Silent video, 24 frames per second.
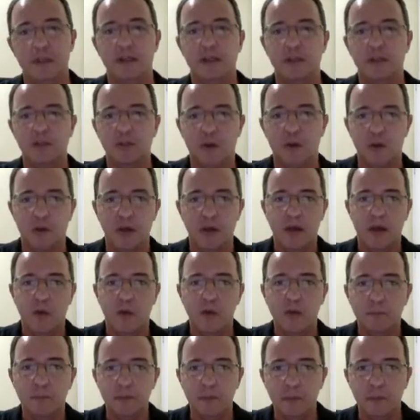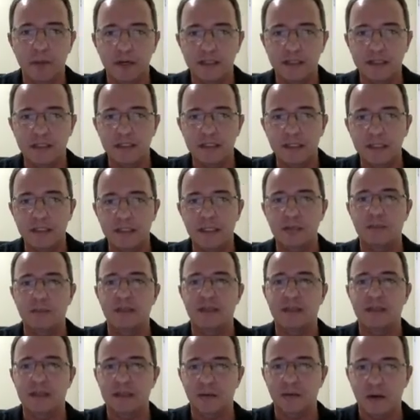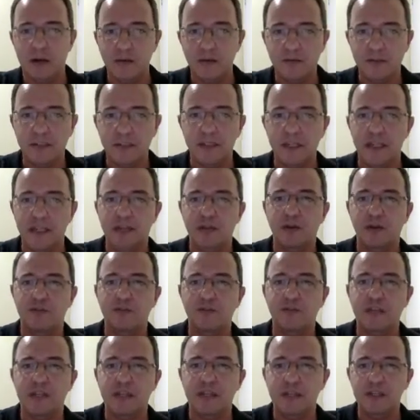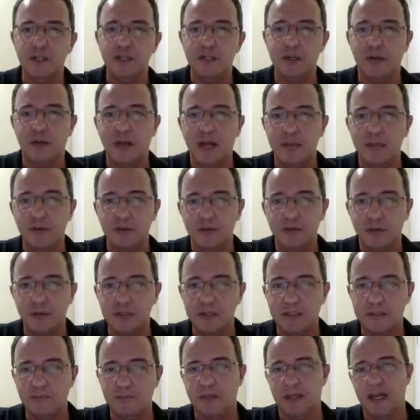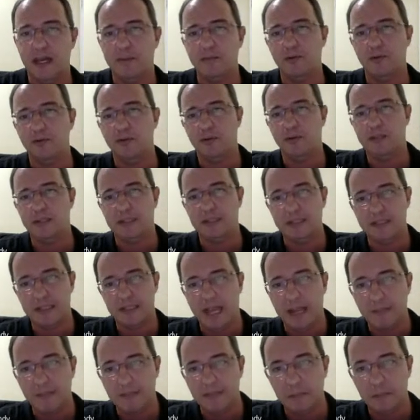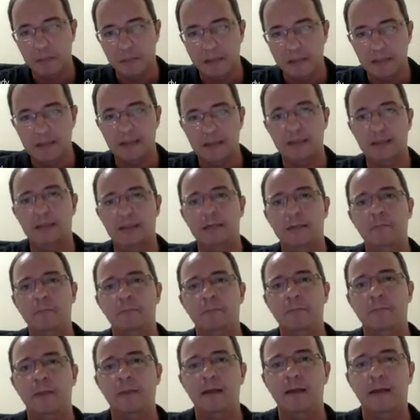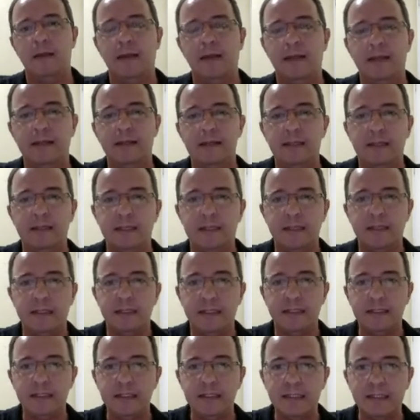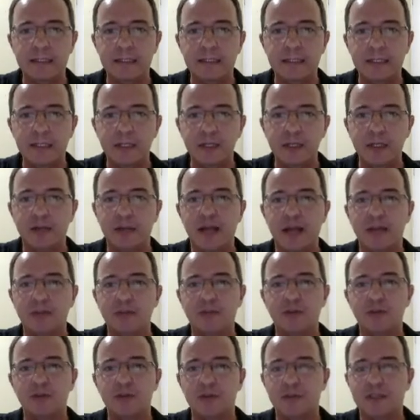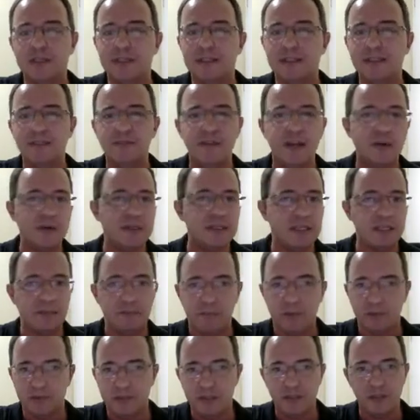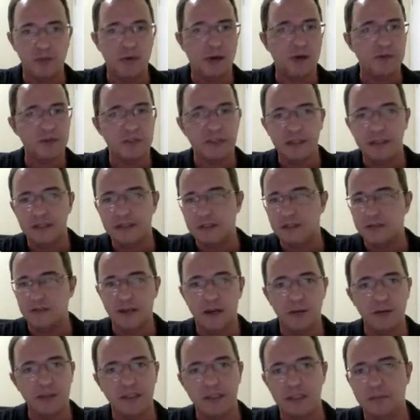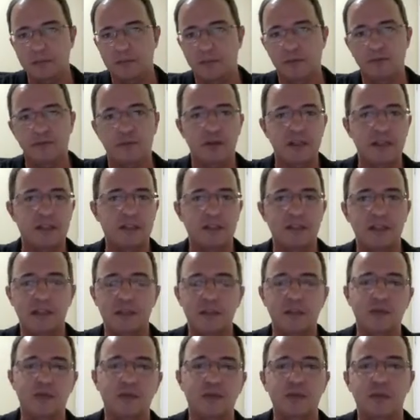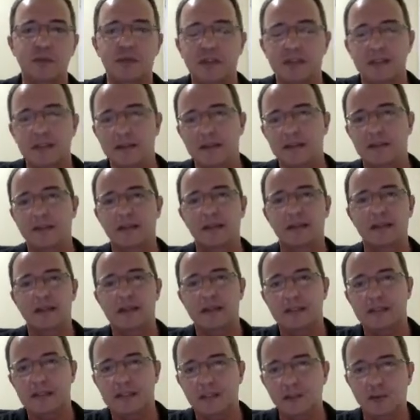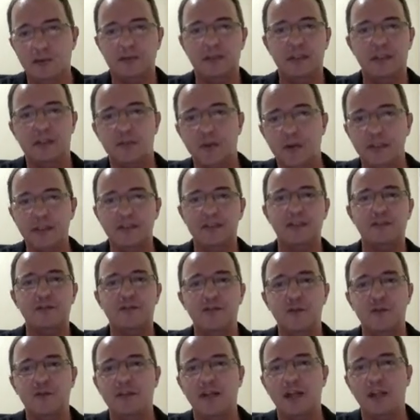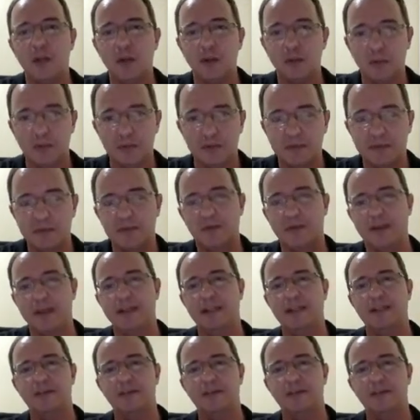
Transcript: So we prepare the system in the ground state of the initial Hamiltonian. The Hamiltonian is time dependent. And this initial Hamiltonian is very simple. This ground state is very simple. For instance, it could be the transverse field alone, right?